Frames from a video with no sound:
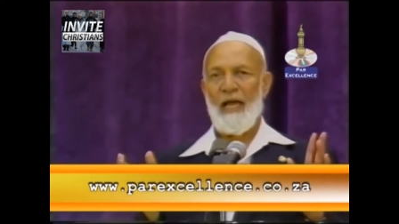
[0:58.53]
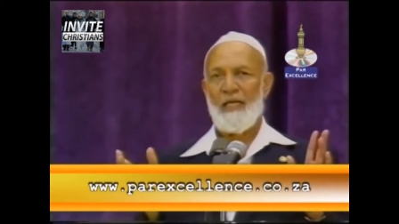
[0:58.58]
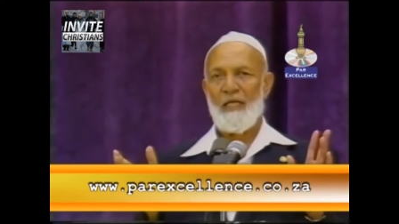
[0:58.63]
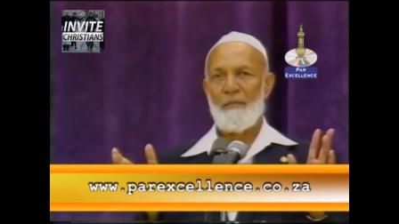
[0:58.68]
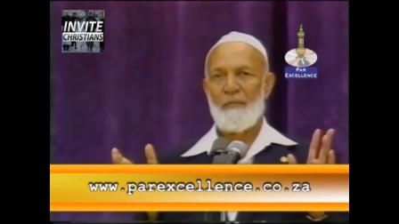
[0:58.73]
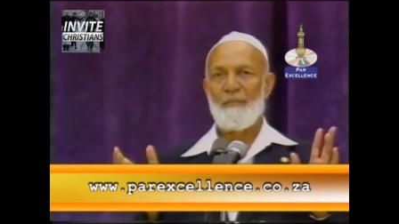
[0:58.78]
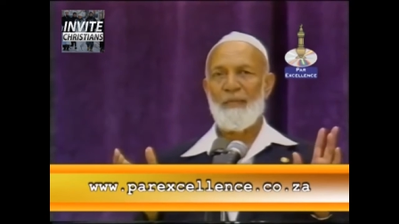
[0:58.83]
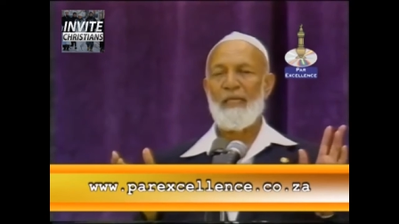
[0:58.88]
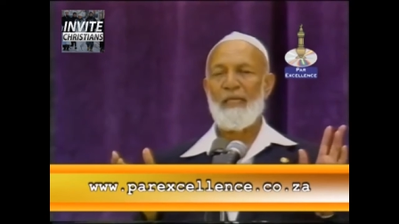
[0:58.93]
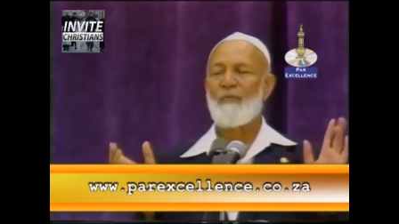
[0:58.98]

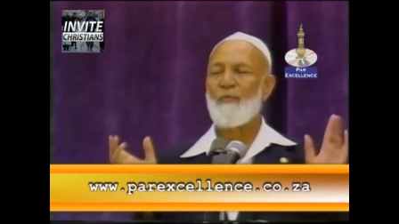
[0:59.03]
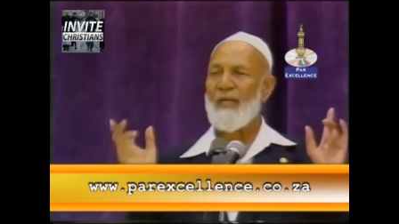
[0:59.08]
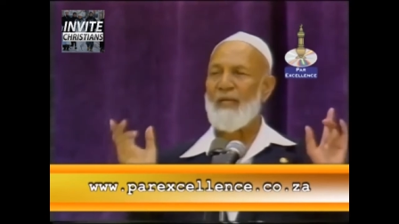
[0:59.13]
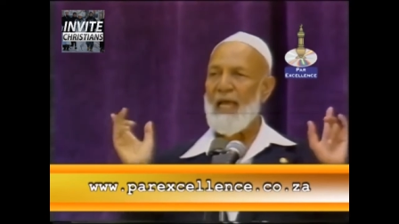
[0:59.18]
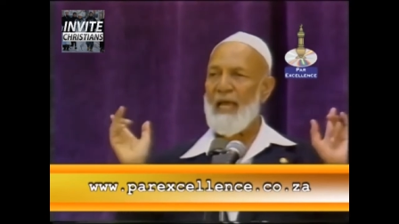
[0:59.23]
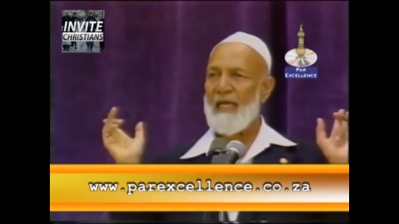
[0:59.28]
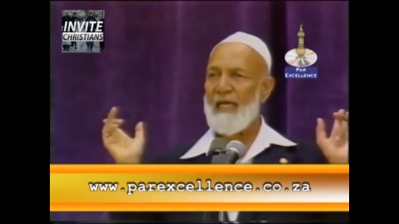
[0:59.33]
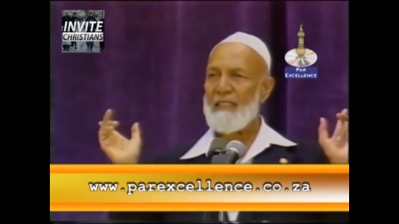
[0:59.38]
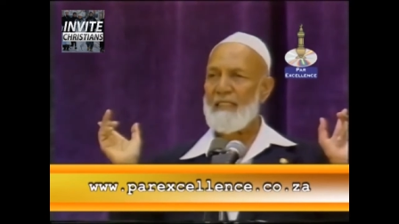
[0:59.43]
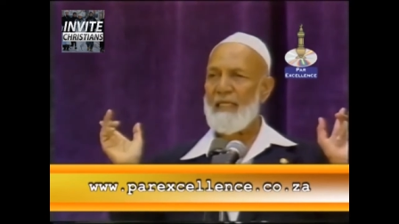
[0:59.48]
I repeat what
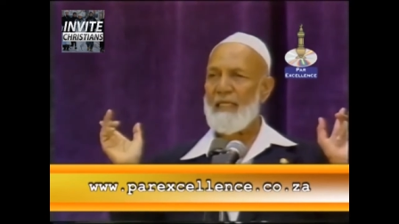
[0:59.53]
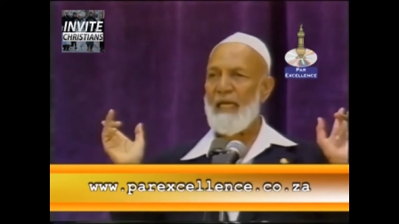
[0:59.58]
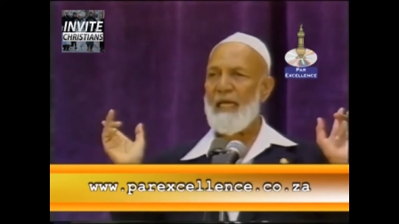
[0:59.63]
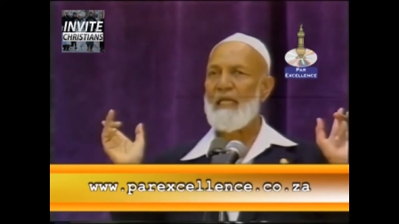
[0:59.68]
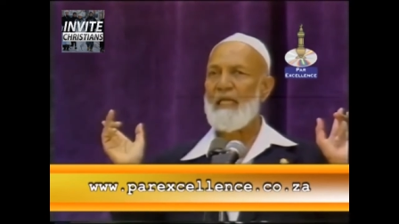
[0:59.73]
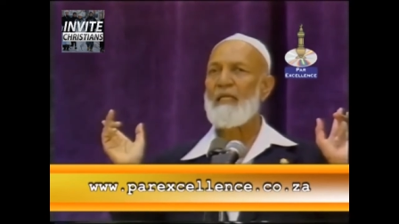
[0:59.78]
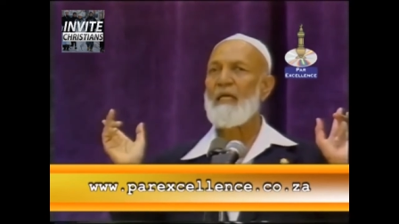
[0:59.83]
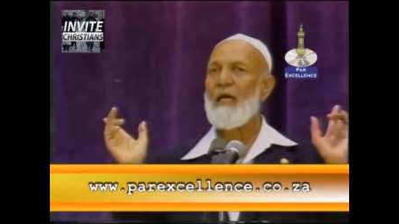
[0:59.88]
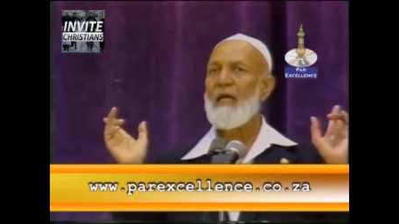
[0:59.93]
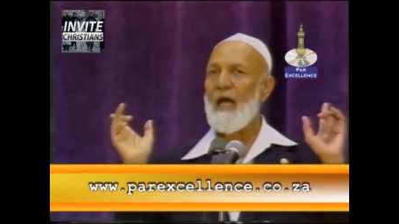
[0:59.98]
I had
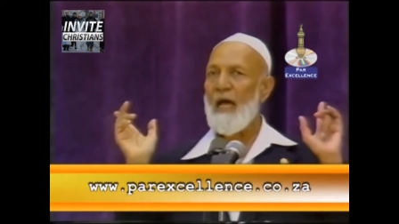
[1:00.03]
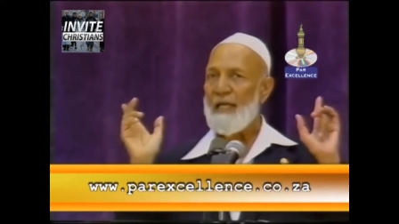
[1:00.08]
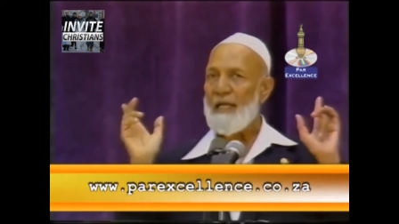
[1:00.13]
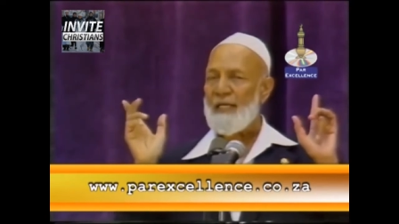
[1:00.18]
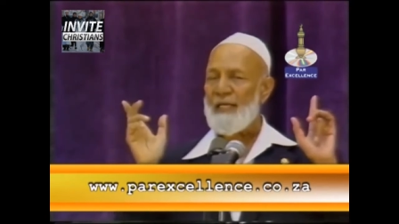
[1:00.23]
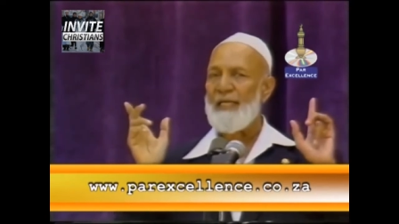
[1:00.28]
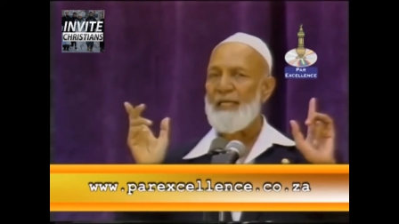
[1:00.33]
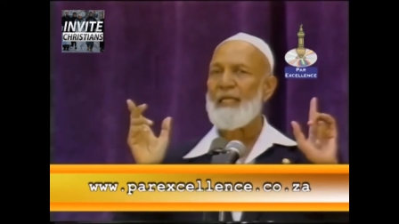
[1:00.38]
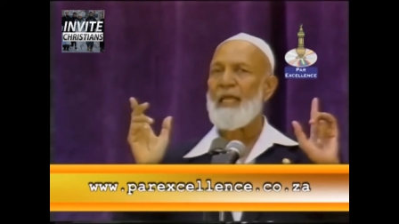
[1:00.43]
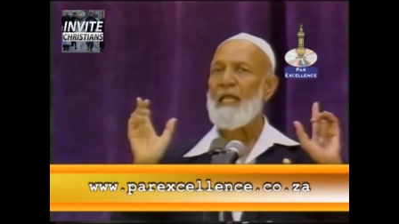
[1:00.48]
said, I
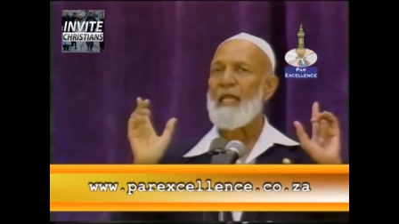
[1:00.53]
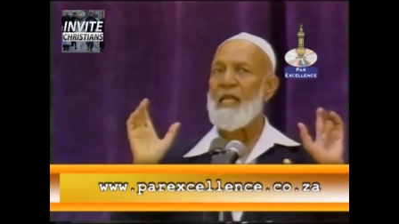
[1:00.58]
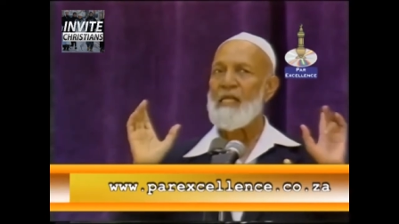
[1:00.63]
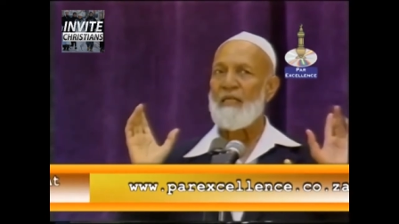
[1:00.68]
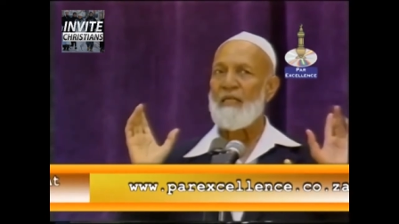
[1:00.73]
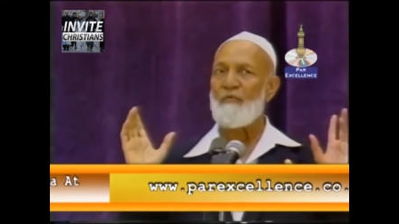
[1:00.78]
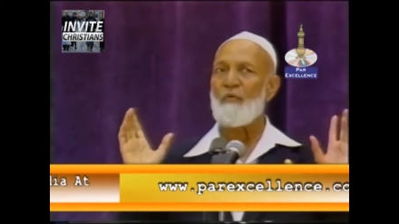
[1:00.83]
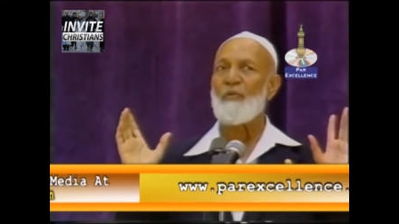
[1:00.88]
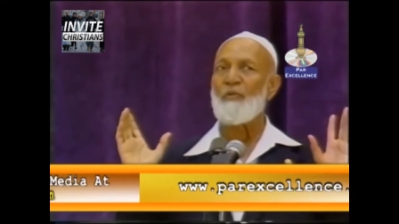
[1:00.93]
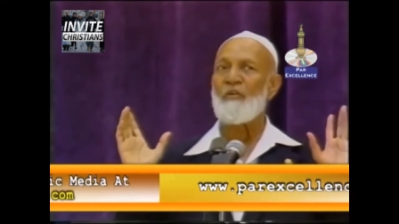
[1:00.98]
read and
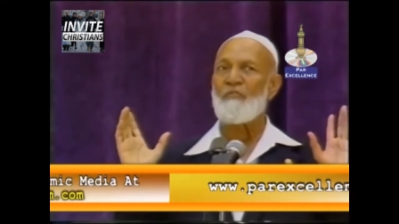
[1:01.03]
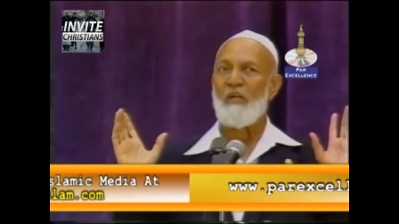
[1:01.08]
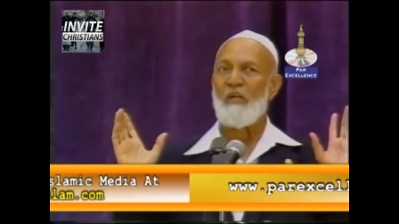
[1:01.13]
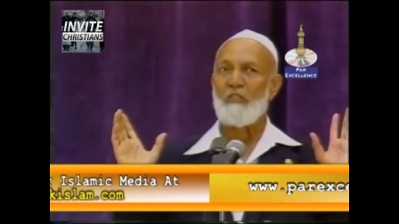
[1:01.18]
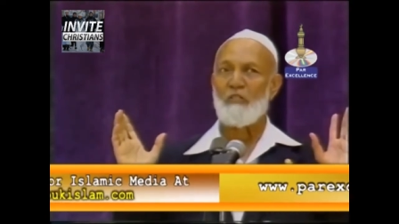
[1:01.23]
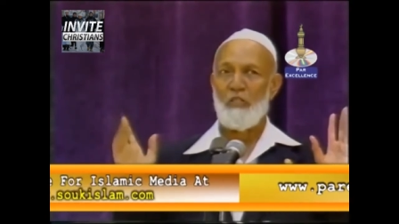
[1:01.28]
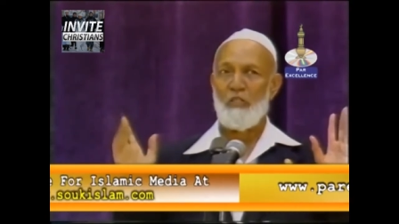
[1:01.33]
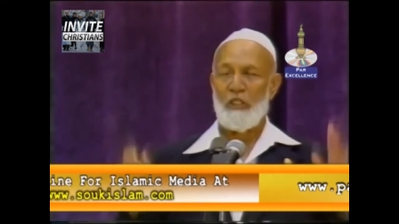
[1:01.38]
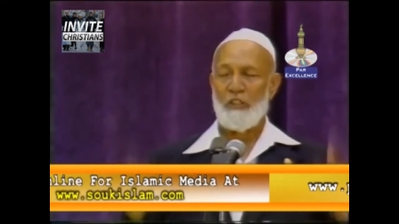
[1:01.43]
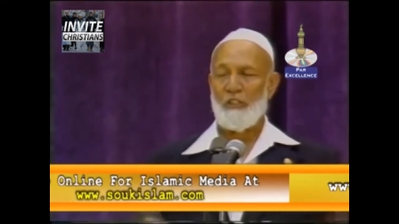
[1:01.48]
I'll give you the
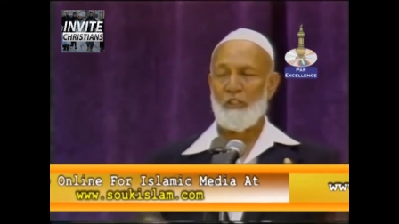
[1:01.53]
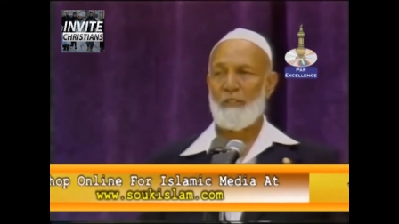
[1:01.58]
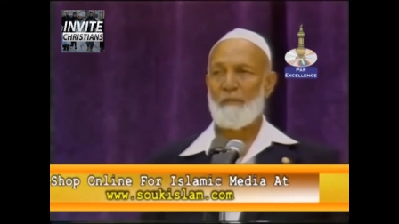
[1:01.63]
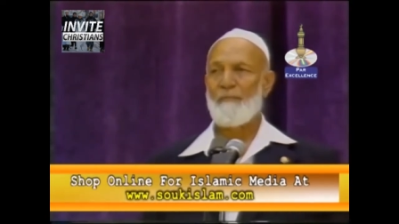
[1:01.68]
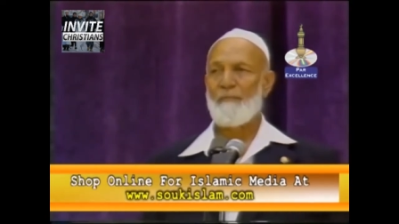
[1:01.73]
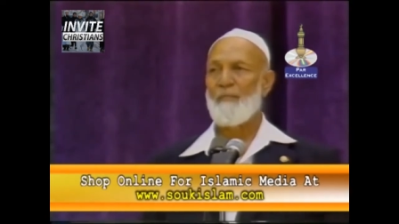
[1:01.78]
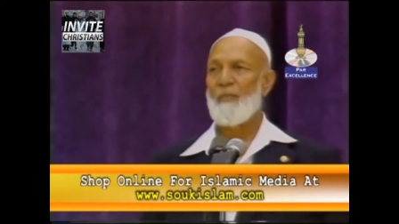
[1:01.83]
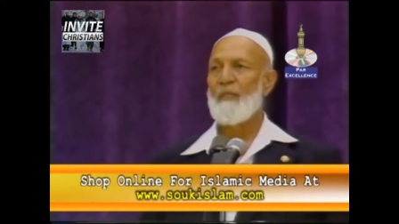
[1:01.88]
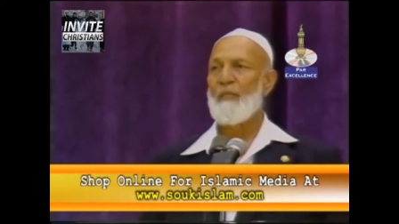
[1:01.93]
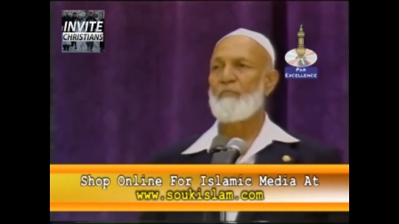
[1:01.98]

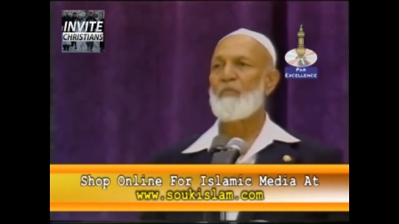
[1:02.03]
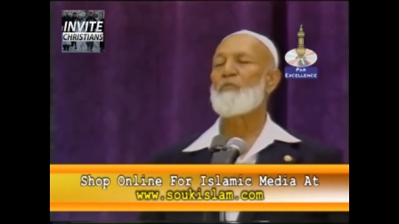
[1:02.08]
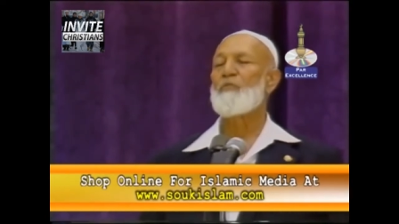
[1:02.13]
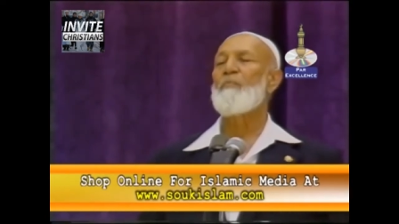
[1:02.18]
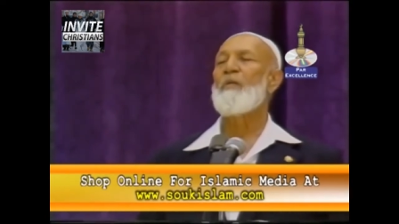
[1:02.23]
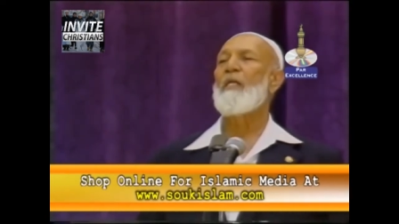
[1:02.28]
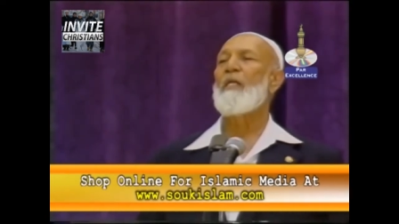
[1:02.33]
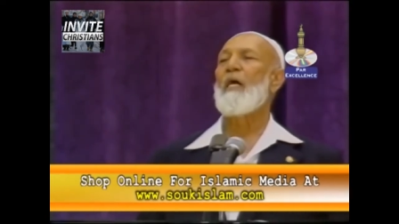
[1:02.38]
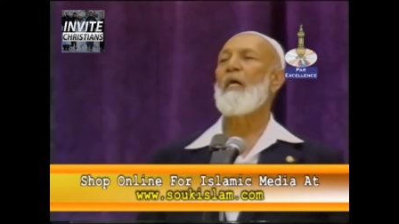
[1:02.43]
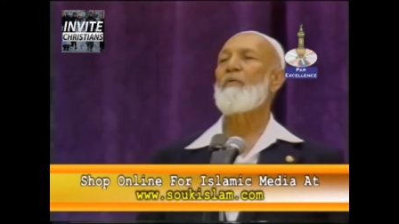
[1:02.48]
translation.
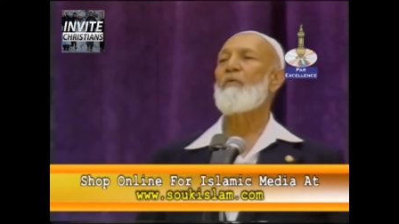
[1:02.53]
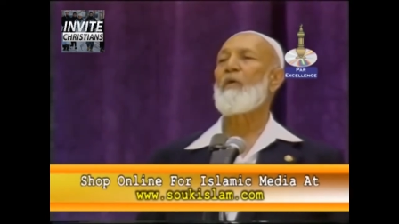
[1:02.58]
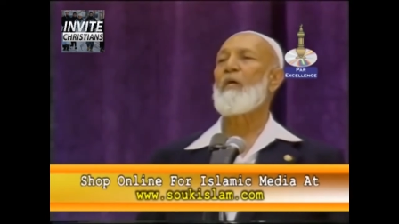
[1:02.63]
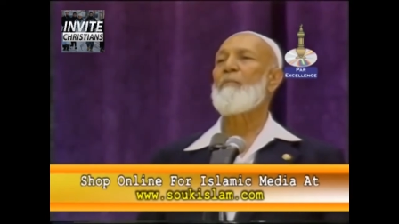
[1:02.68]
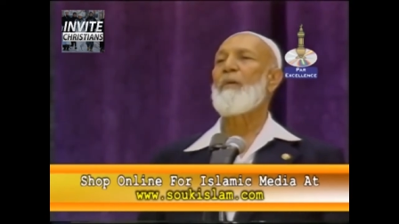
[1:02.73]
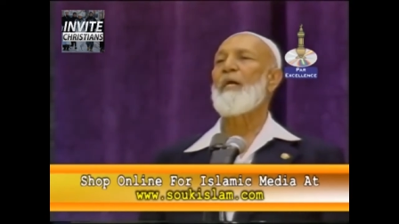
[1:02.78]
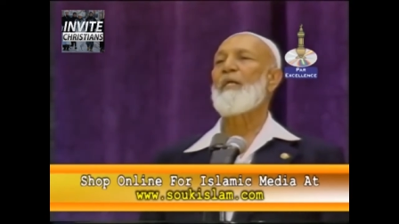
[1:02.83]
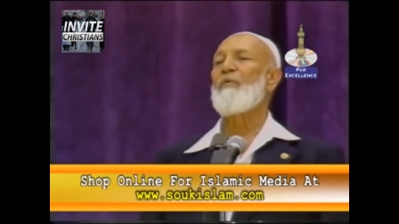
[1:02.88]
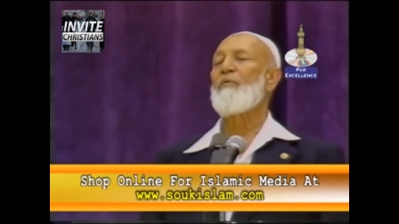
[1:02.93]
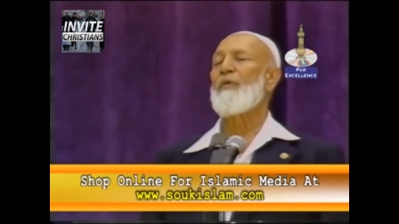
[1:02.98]
Bismillah
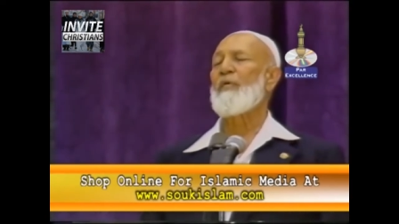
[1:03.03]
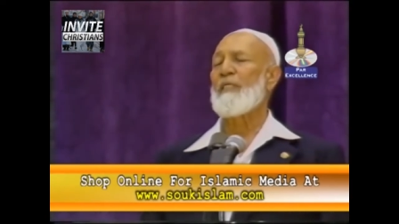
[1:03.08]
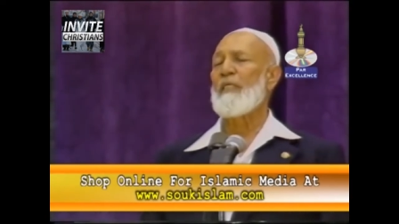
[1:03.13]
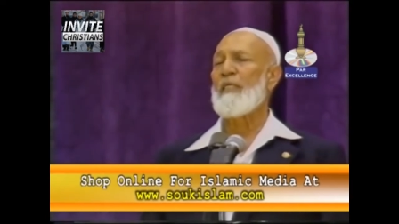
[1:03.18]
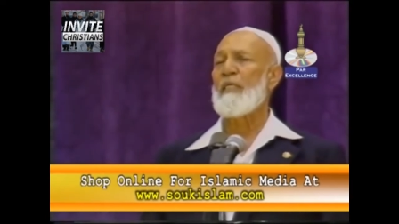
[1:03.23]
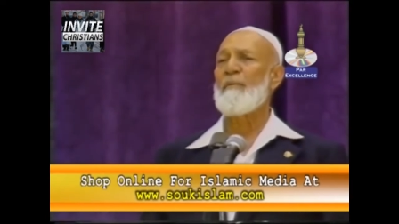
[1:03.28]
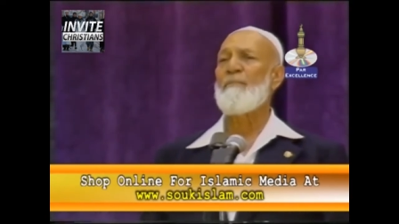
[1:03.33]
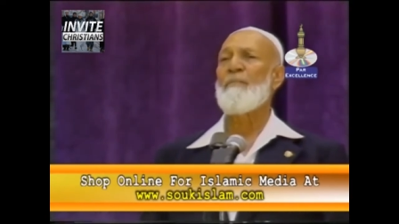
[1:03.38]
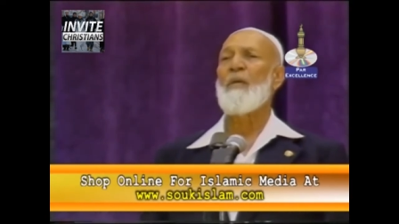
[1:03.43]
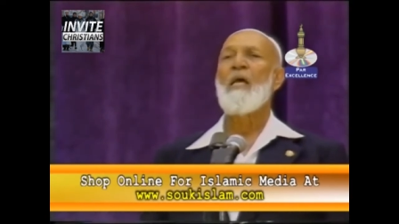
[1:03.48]
ar-Rahman
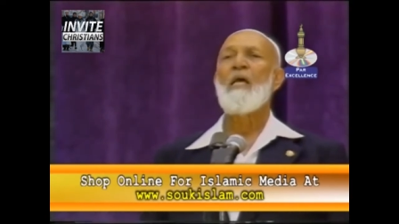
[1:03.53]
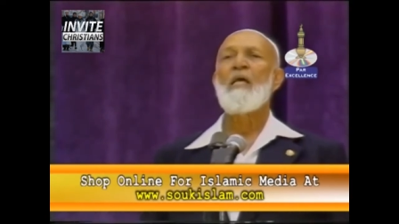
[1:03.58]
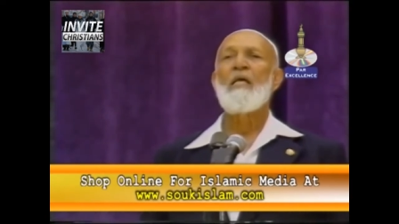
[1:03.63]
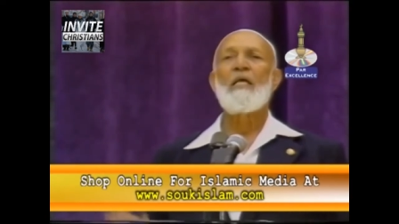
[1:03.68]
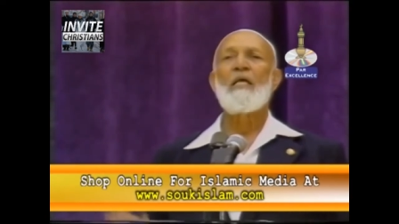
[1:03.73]
ar-Rahim.